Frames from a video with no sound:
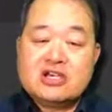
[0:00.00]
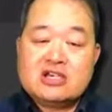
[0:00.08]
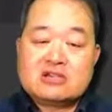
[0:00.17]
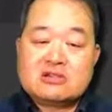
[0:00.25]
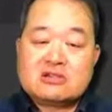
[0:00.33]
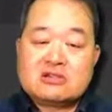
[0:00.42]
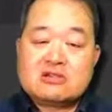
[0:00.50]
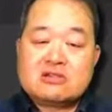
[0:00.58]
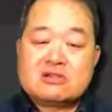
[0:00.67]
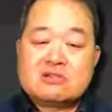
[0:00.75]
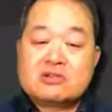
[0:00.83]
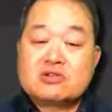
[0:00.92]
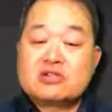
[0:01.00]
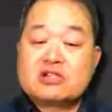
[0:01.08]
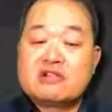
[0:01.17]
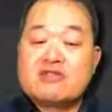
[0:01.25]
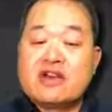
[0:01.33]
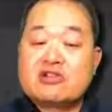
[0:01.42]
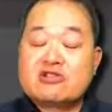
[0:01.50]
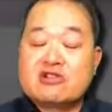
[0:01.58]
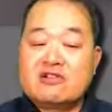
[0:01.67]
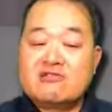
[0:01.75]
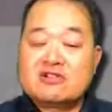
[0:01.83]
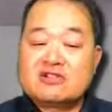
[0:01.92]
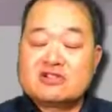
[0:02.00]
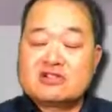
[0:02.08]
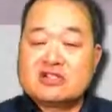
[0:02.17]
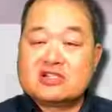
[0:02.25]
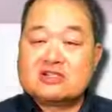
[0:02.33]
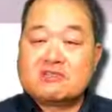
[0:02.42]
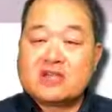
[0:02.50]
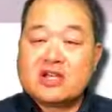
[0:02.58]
in the building of healthcare facilities.